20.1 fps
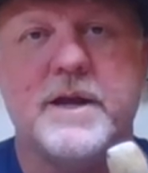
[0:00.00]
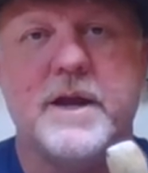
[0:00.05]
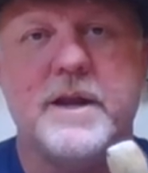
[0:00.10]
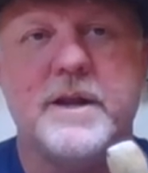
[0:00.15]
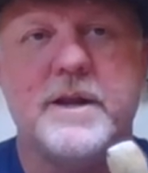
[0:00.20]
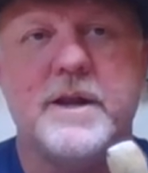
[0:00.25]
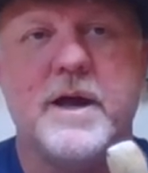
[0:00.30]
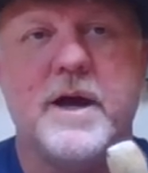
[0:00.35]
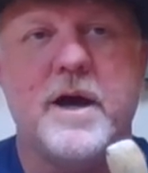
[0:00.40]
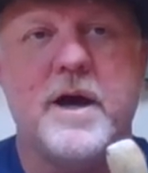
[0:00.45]

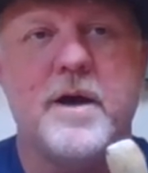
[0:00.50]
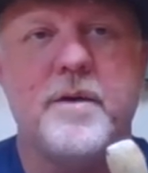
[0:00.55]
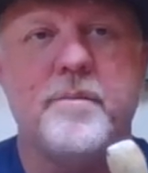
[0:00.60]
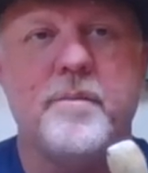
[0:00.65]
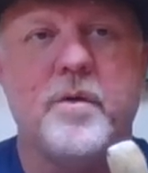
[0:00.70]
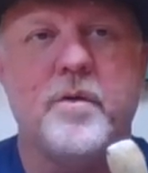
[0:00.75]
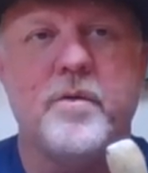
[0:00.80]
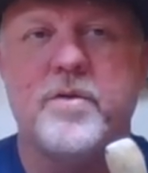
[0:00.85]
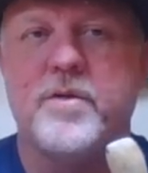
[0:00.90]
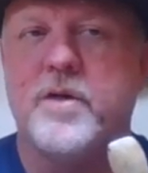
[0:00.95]
And
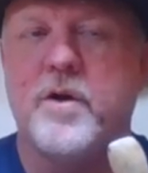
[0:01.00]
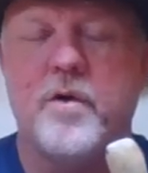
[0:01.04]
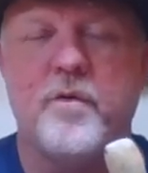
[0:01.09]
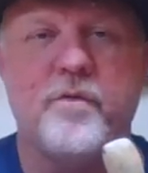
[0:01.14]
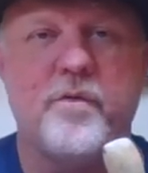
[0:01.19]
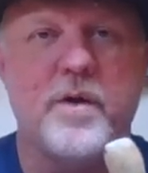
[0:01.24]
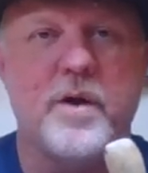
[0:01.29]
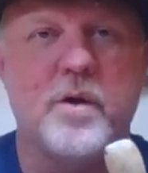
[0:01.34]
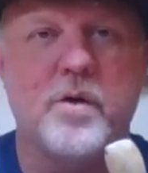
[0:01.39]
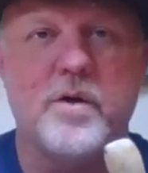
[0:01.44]
also,
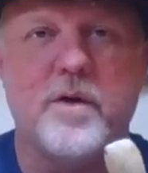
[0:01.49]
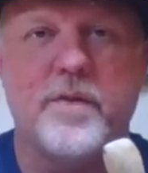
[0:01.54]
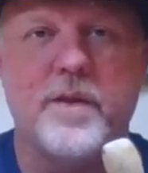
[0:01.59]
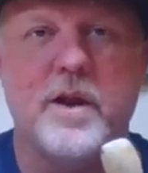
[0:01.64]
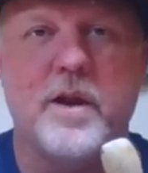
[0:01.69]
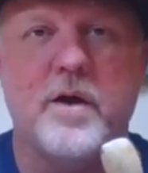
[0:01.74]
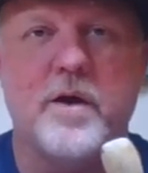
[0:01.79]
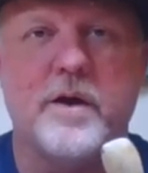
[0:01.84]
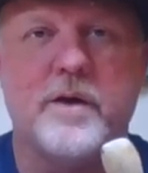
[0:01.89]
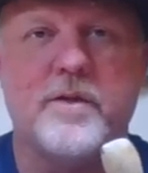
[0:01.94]
if we look at
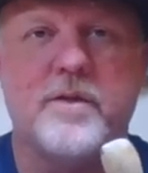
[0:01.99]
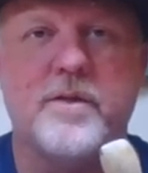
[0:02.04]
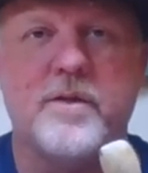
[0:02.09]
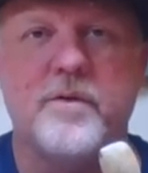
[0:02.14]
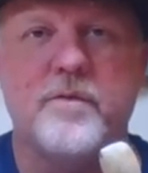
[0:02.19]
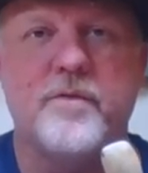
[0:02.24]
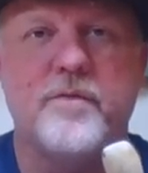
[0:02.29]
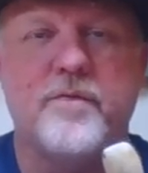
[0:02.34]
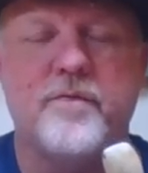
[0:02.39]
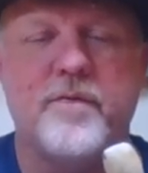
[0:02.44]
the likes
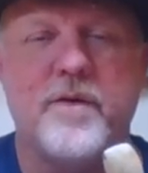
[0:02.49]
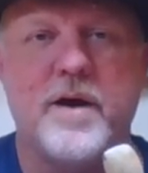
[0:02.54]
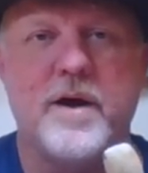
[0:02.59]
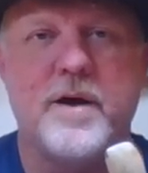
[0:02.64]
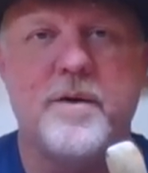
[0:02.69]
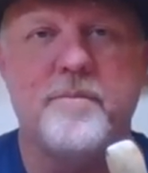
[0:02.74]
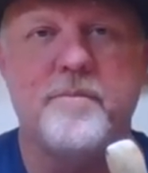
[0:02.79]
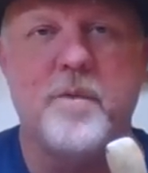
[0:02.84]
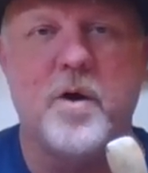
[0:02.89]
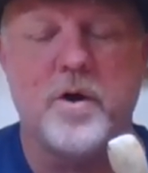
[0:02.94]
of
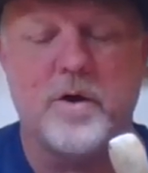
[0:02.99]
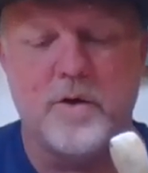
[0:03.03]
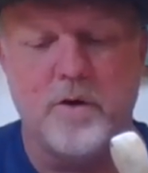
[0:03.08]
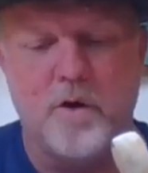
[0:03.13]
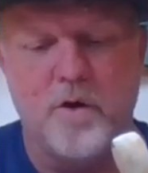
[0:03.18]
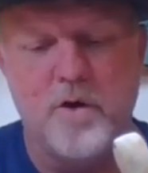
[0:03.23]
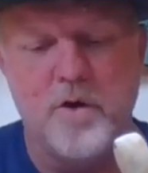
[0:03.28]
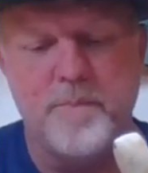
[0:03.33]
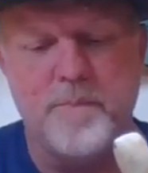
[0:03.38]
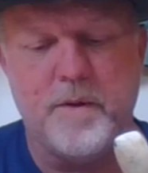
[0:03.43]
Michael
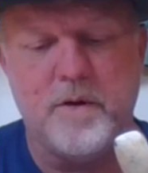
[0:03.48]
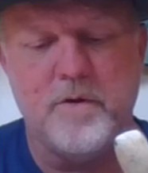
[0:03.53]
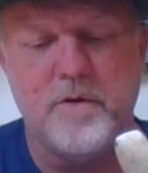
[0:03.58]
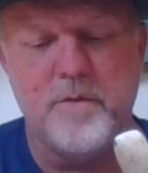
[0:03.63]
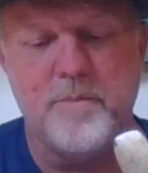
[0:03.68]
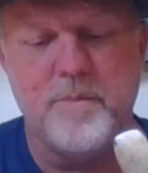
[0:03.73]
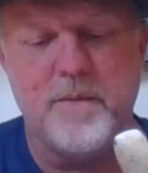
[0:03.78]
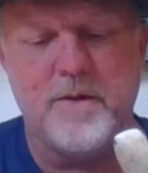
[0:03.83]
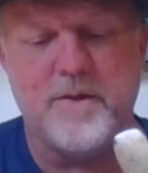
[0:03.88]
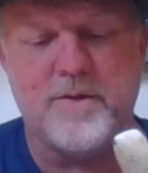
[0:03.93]
Hooper,
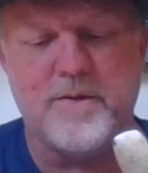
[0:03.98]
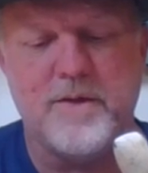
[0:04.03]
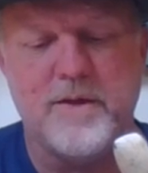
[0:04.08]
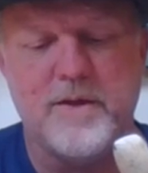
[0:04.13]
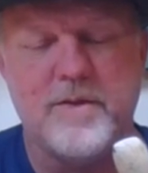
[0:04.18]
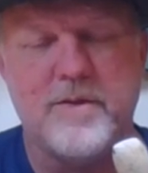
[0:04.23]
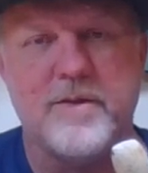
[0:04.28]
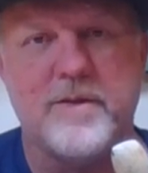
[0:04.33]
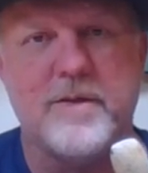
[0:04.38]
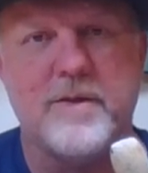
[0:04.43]
who missed
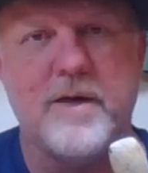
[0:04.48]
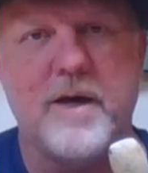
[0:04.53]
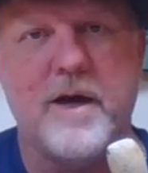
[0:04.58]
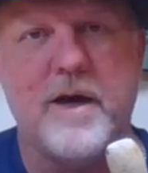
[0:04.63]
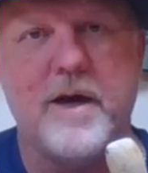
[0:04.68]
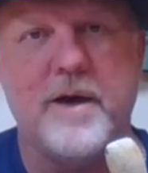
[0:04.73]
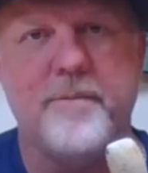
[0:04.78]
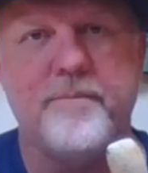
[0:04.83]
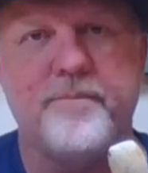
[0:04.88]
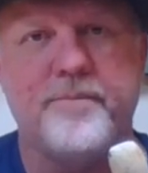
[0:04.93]
this
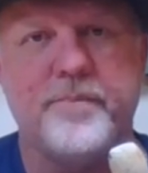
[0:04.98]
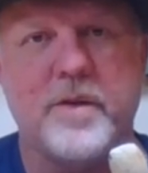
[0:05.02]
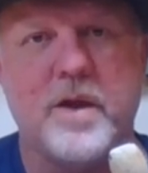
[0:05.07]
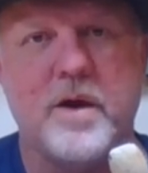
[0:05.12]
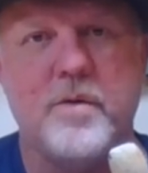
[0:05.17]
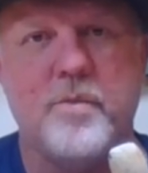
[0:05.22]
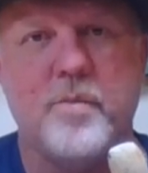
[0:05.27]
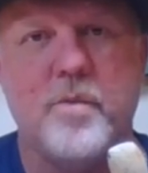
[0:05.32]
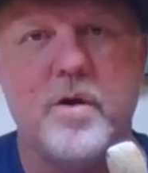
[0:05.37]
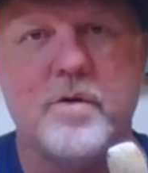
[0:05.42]

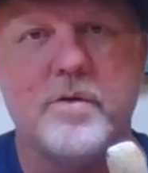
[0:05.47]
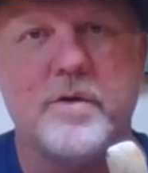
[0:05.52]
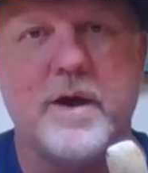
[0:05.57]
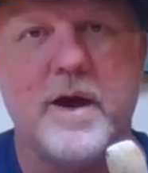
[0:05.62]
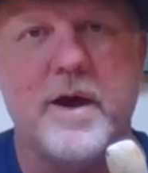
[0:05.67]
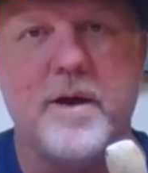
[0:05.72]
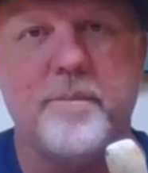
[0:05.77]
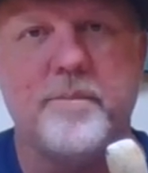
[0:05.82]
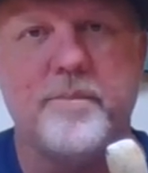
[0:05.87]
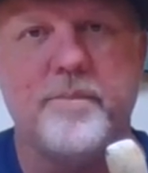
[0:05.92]
World
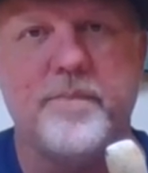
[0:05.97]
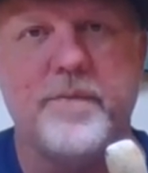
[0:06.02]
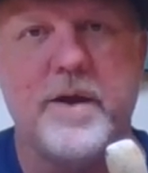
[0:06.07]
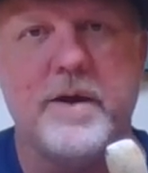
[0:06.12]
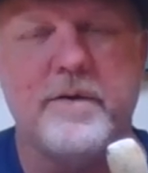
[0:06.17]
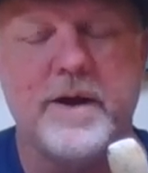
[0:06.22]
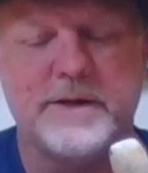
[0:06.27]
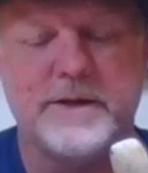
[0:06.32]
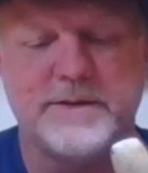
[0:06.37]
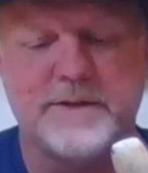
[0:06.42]
Cup,
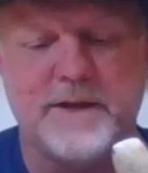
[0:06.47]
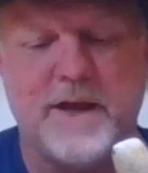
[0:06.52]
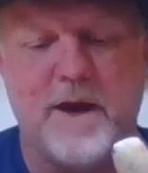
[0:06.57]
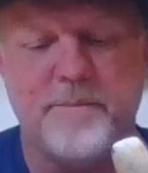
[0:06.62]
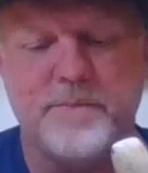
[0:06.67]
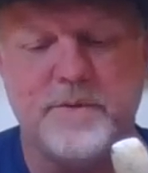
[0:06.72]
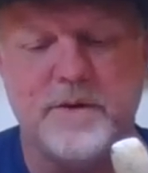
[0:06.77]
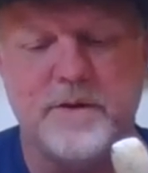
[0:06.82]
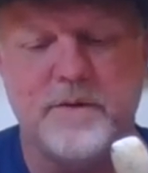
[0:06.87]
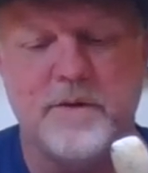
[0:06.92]
their
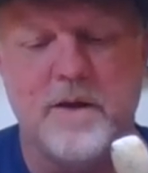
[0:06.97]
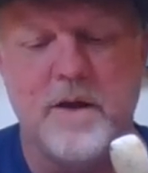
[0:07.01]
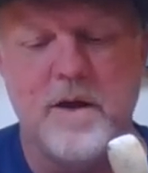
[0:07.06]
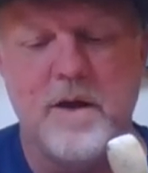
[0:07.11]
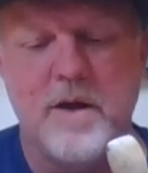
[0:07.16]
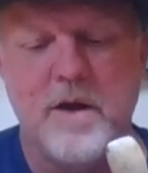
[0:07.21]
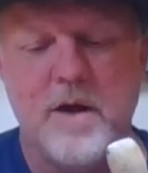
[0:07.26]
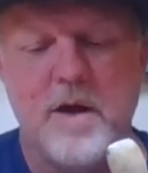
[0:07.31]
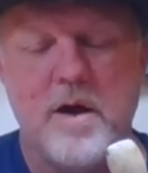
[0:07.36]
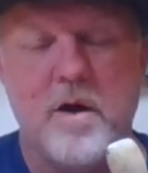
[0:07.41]
ex-captain,
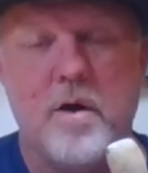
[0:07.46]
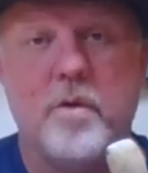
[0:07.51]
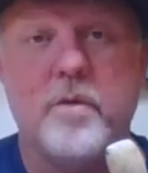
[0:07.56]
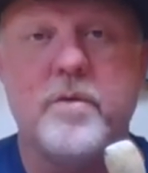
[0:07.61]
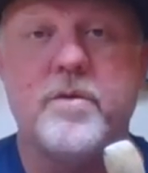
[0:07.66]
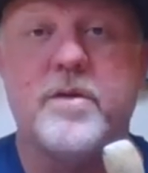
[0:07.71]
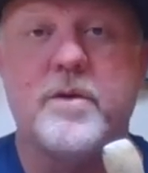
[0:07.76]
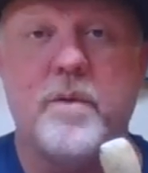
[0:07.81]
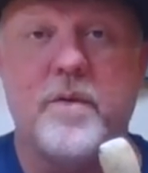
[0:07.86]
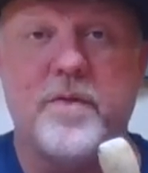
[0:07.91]

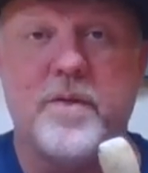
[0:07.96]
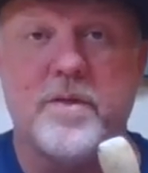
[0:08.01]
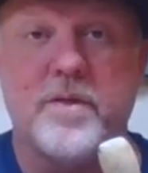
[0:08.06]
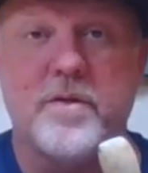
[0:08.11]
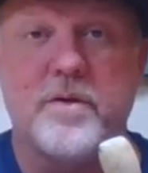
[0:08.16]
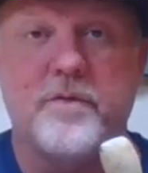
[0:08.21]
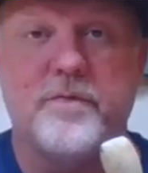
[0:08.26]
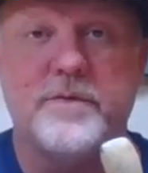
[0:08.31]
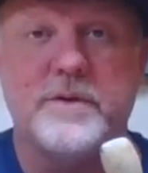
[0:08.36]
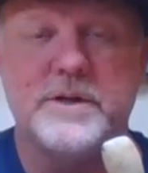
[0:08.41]
also with a
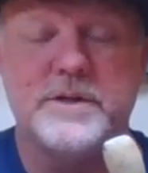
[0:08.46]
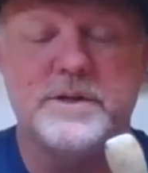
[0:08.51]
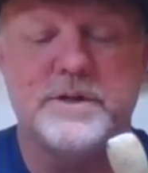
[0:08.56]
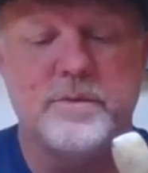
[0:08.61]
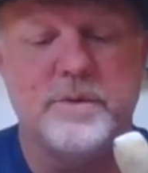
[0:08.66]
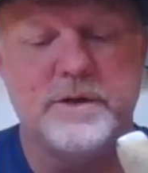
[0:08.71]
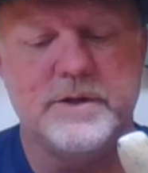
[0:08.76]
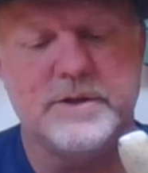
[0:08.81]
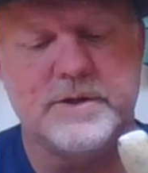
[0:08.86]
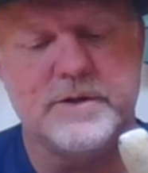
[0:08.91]
soft
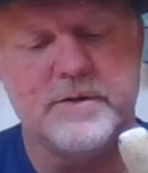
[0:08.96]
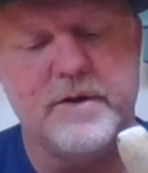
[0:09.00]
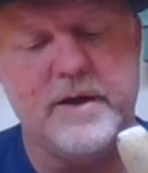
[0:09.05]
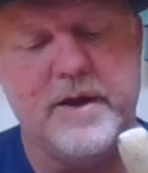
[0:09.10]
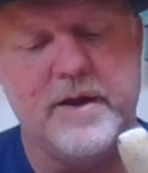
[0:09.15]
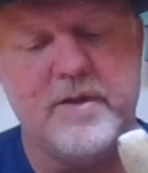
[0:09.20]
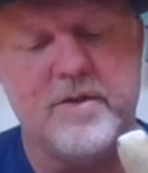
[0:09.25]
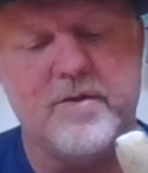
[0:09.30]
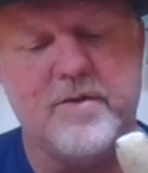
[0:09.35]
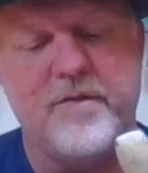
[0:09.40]
tissue
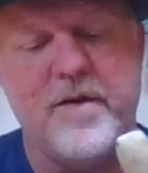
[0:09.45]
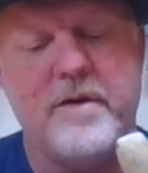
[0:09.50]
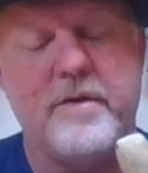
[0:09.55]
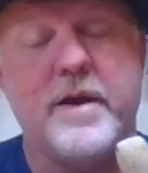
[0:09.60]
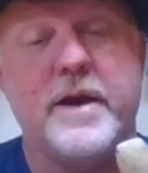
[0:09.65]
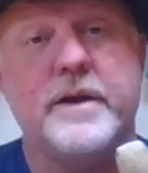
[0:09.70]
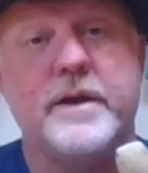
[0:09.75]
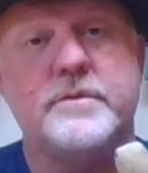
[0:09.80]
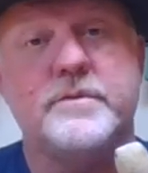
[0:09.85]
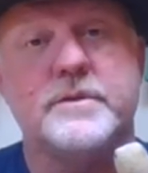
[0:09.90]
injury, it's
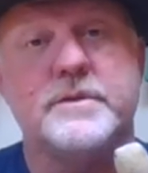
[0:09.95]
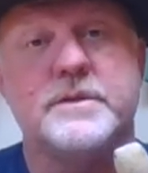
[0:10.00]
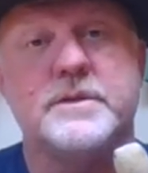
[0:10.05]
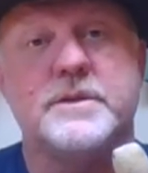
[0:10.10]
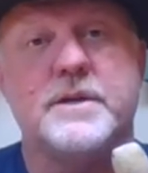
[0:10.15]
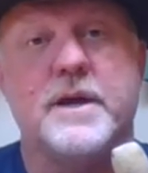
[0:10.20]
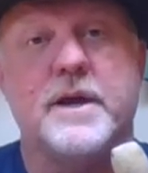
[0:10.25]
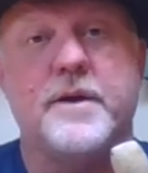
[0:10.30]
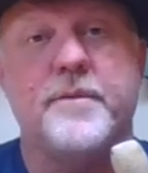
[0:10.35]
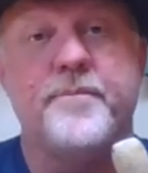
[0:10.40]
very
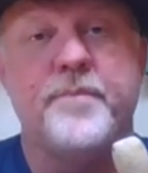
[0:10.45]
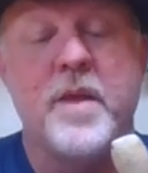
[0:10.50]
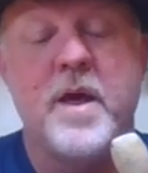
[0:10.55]
interesting.